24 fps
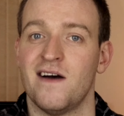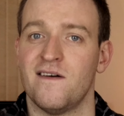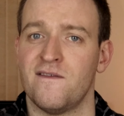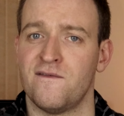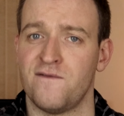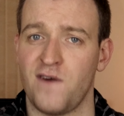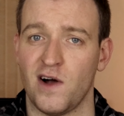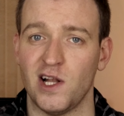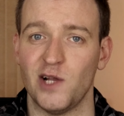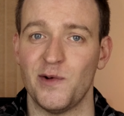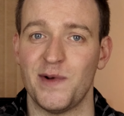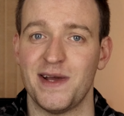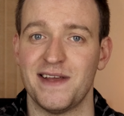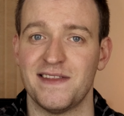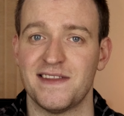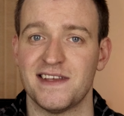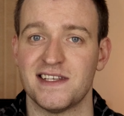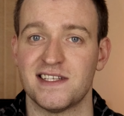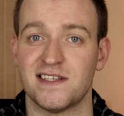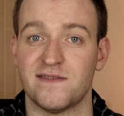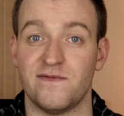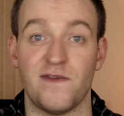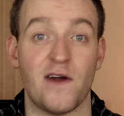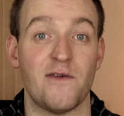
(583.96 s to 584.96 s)
Following
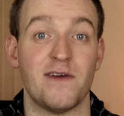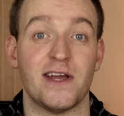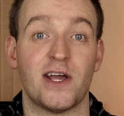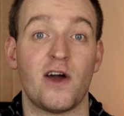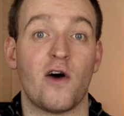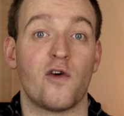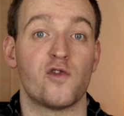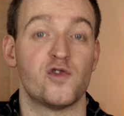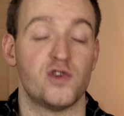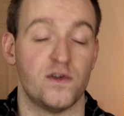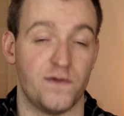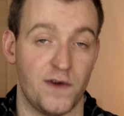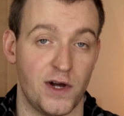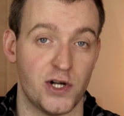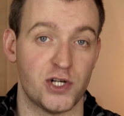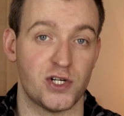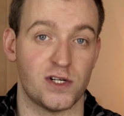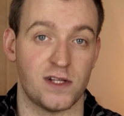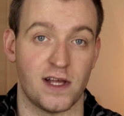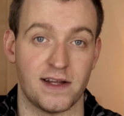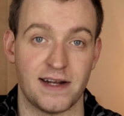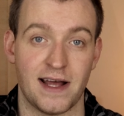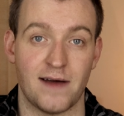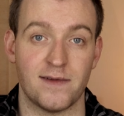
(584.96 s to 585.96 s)
this very
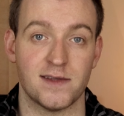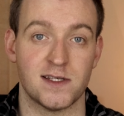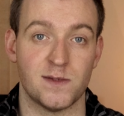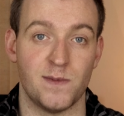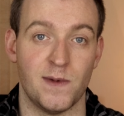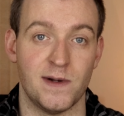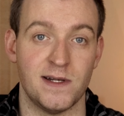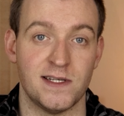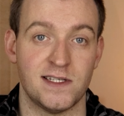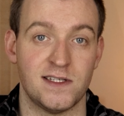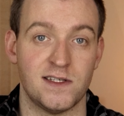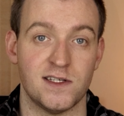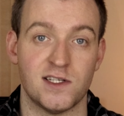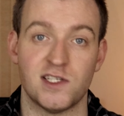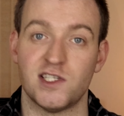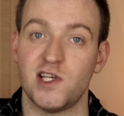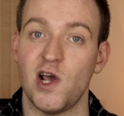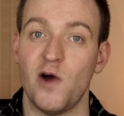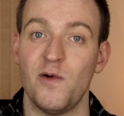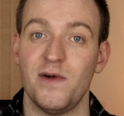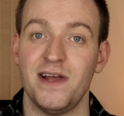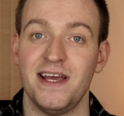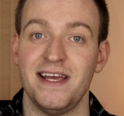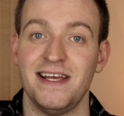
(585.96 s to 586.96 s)
controversial announcement,
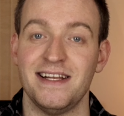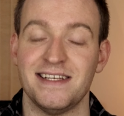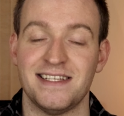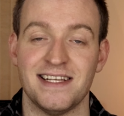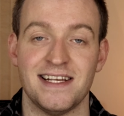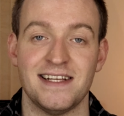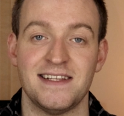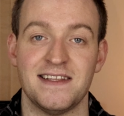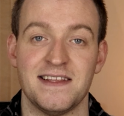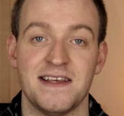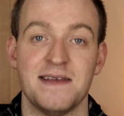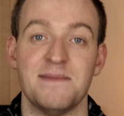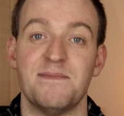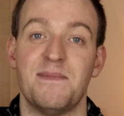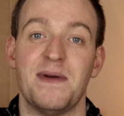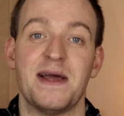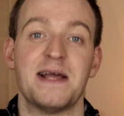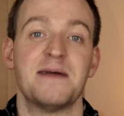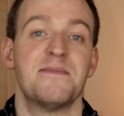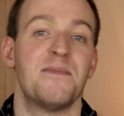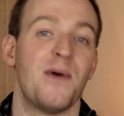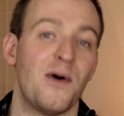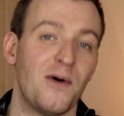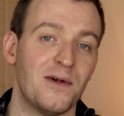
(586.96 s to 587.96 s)
Sony did the
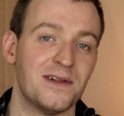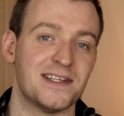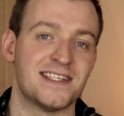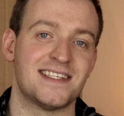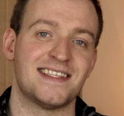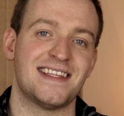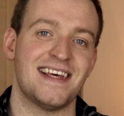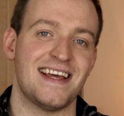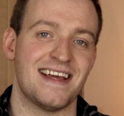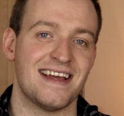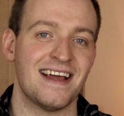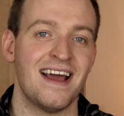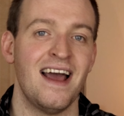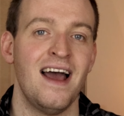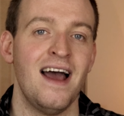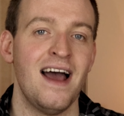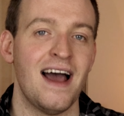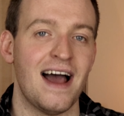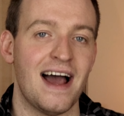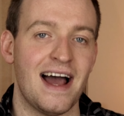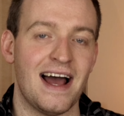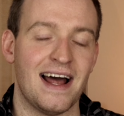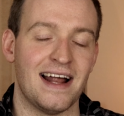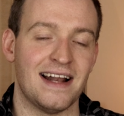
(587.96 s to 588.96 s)
big balls thing
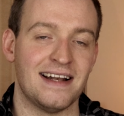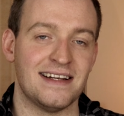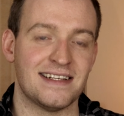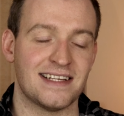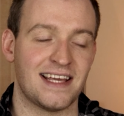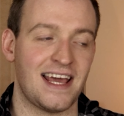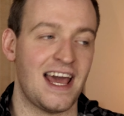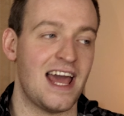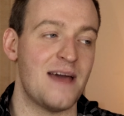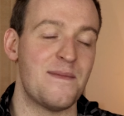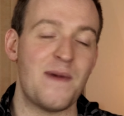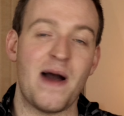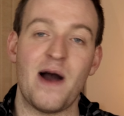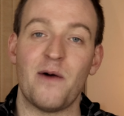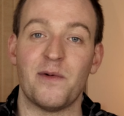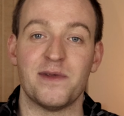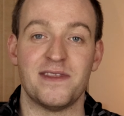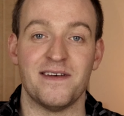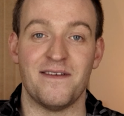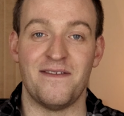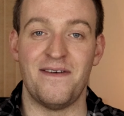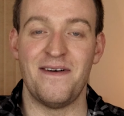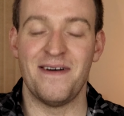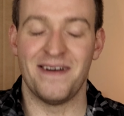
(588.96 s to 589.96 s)
and came out
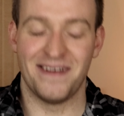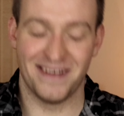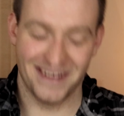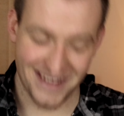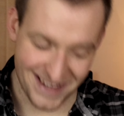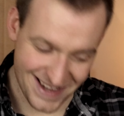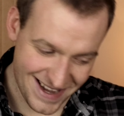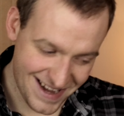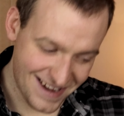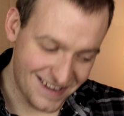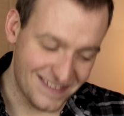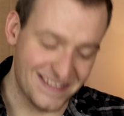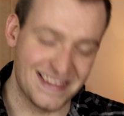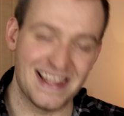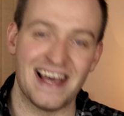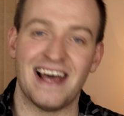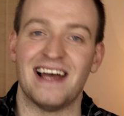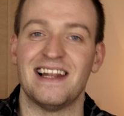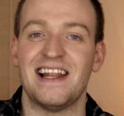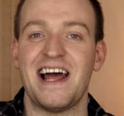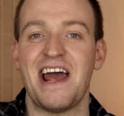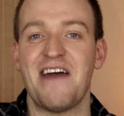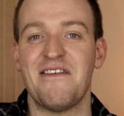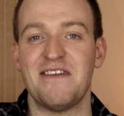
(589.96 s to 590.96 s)
with a
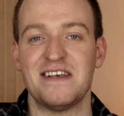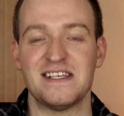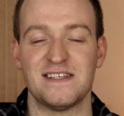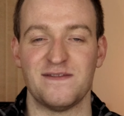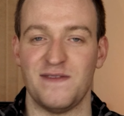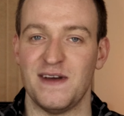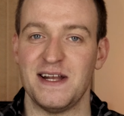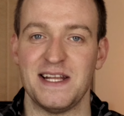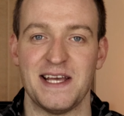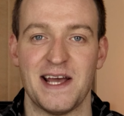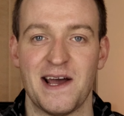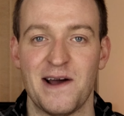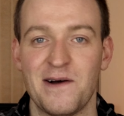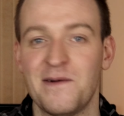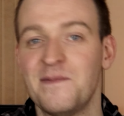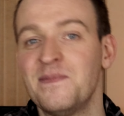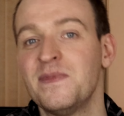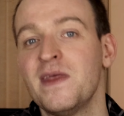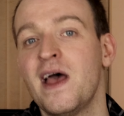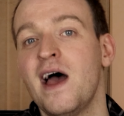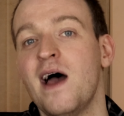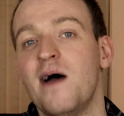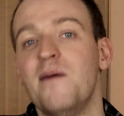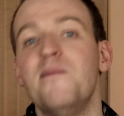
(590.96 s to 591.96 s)
hilarious video
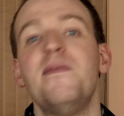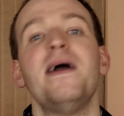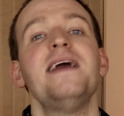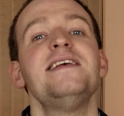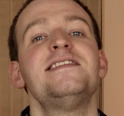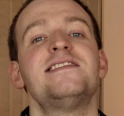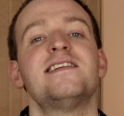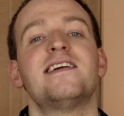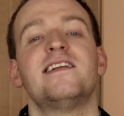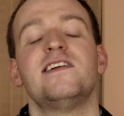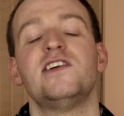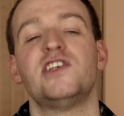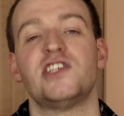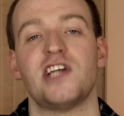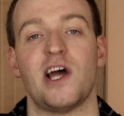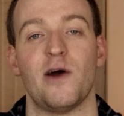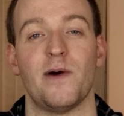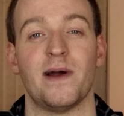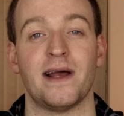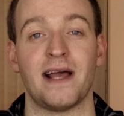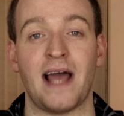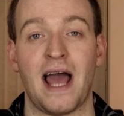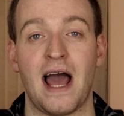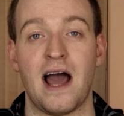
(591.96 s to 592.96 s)
basically
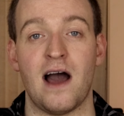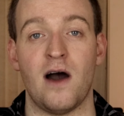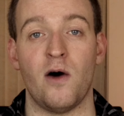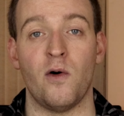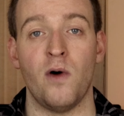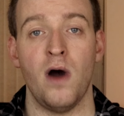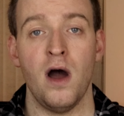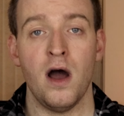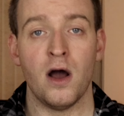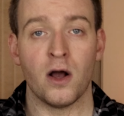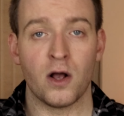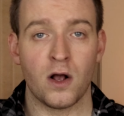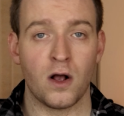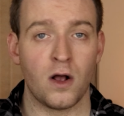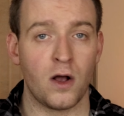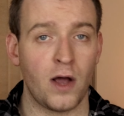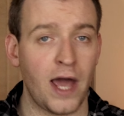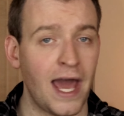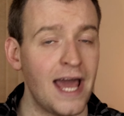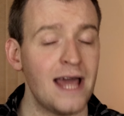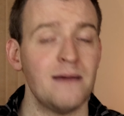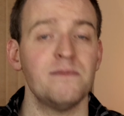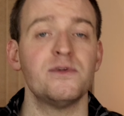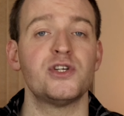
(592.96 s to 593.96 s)
showing how
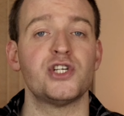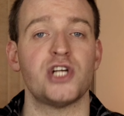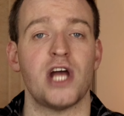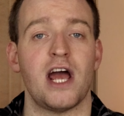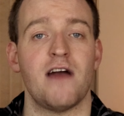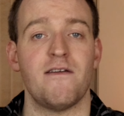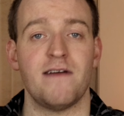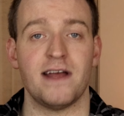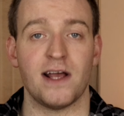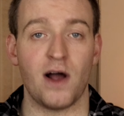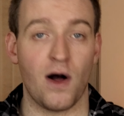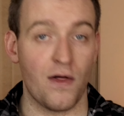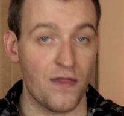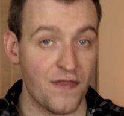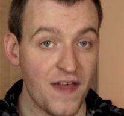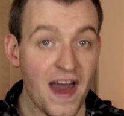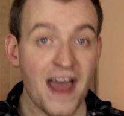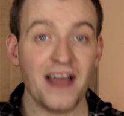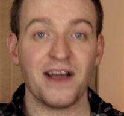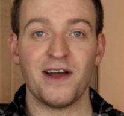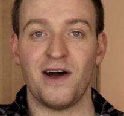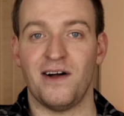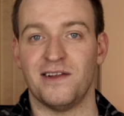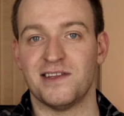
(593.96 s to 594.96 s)
game sharing on
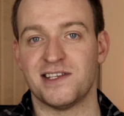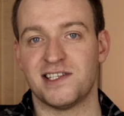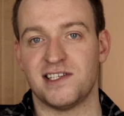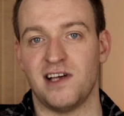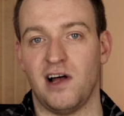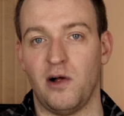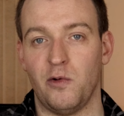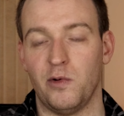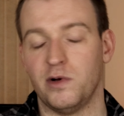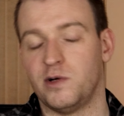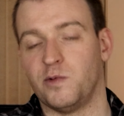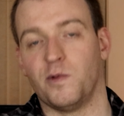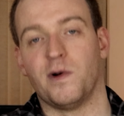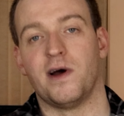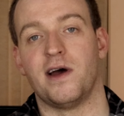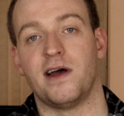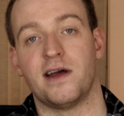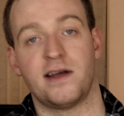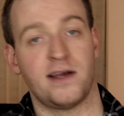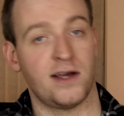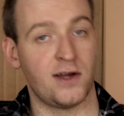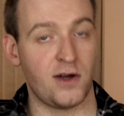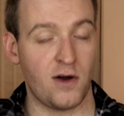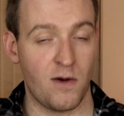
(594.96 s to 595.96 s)
their console would
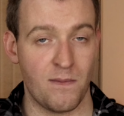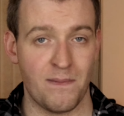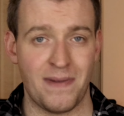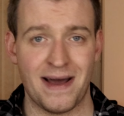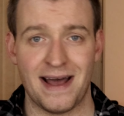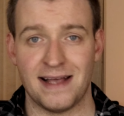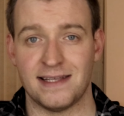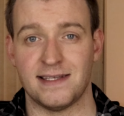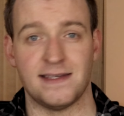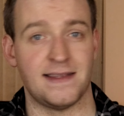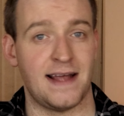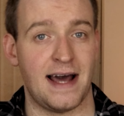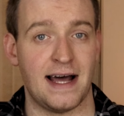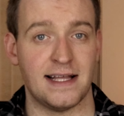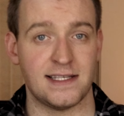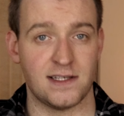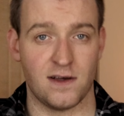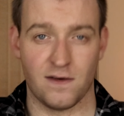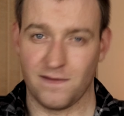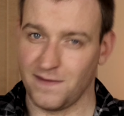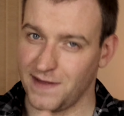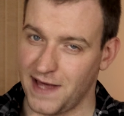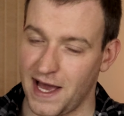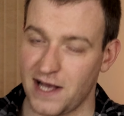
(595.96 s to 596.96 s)
work compared to that
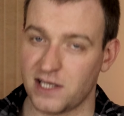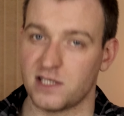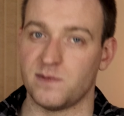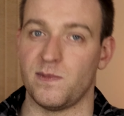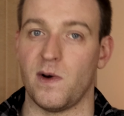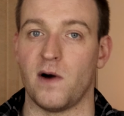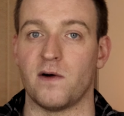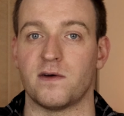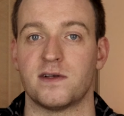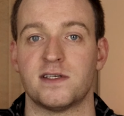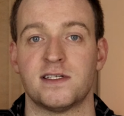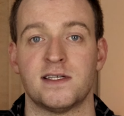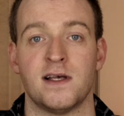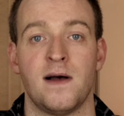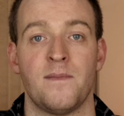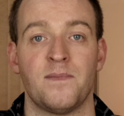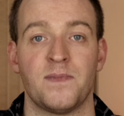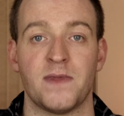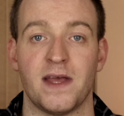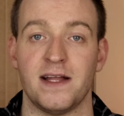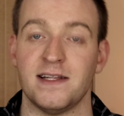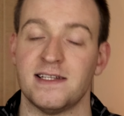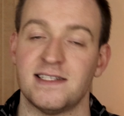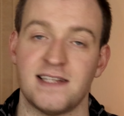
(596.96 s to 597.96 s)
of the Xbox.
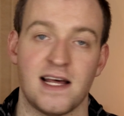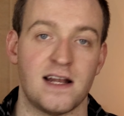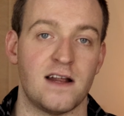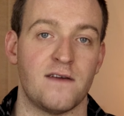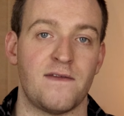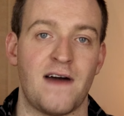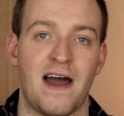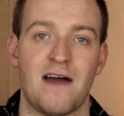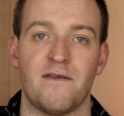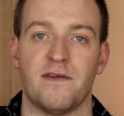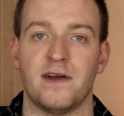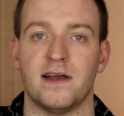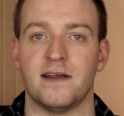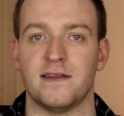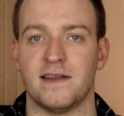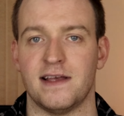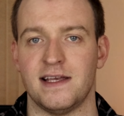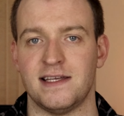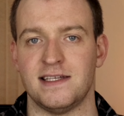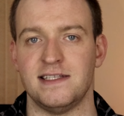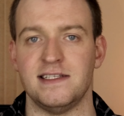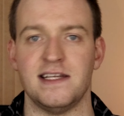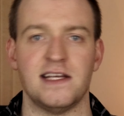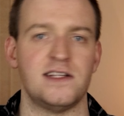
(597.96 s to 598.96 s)
Instead of having
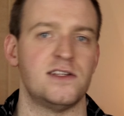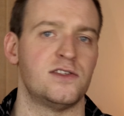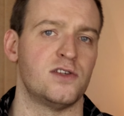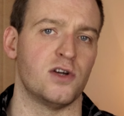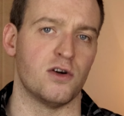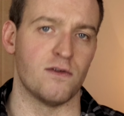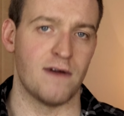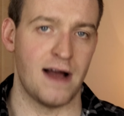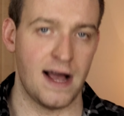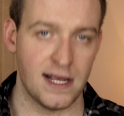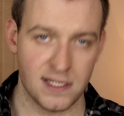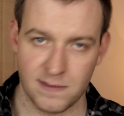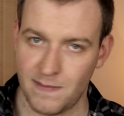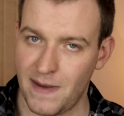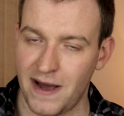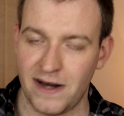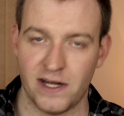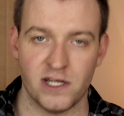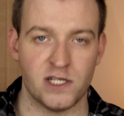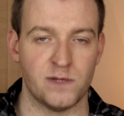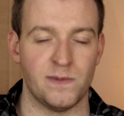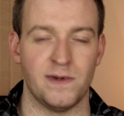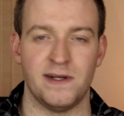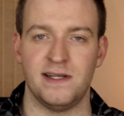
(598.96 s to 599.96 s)
this digital rights
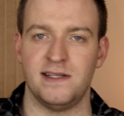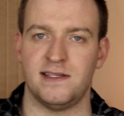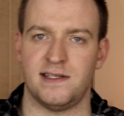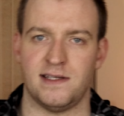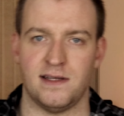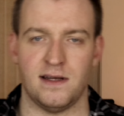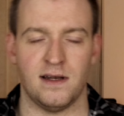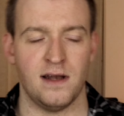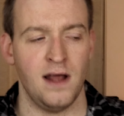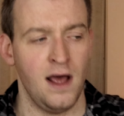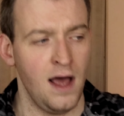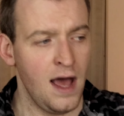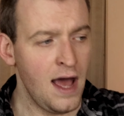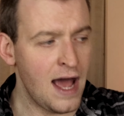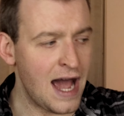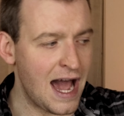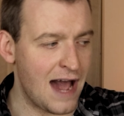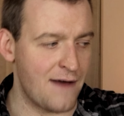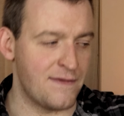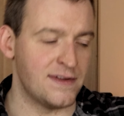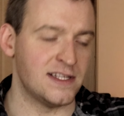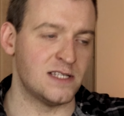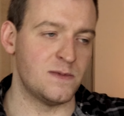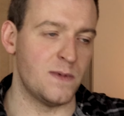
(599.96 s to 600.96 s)
management and
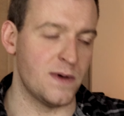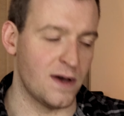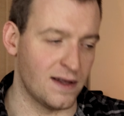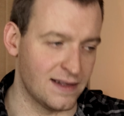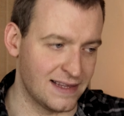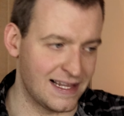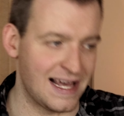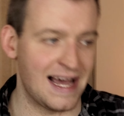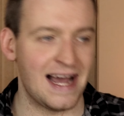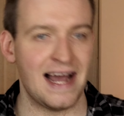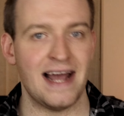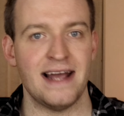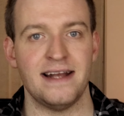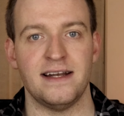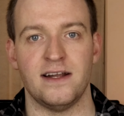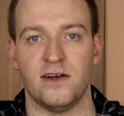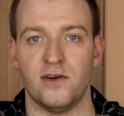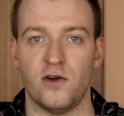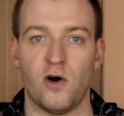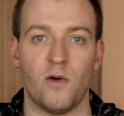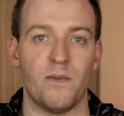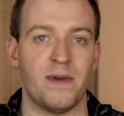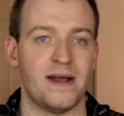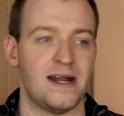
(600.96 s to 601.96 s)
having to be online
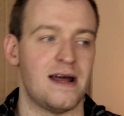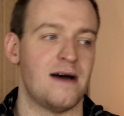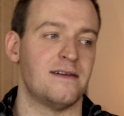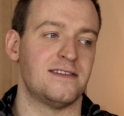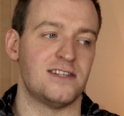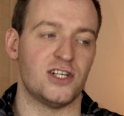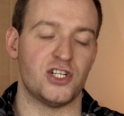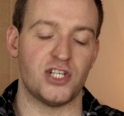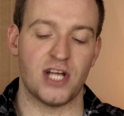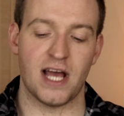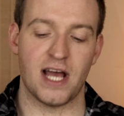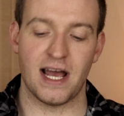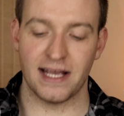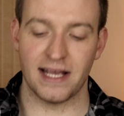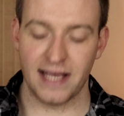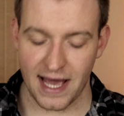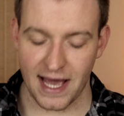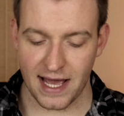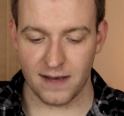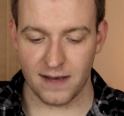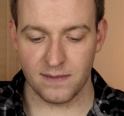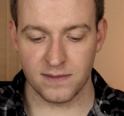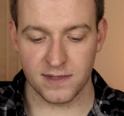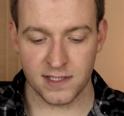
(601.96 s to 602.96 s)
and not being able to share
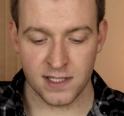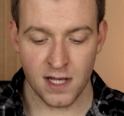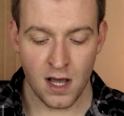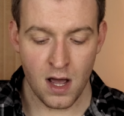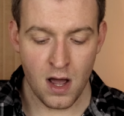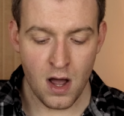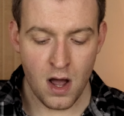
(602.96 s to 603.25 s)
games,